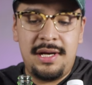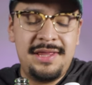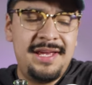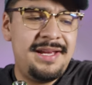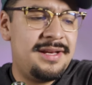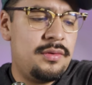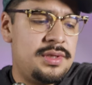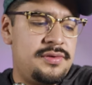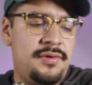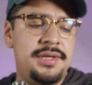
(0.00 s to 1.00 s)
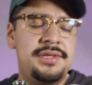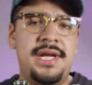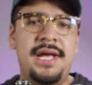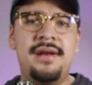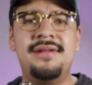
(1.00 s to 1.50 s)
I think it was
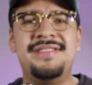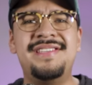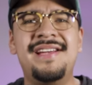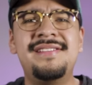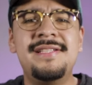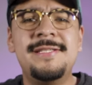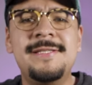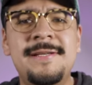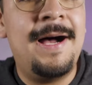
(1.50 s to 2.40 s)
originated in Texas.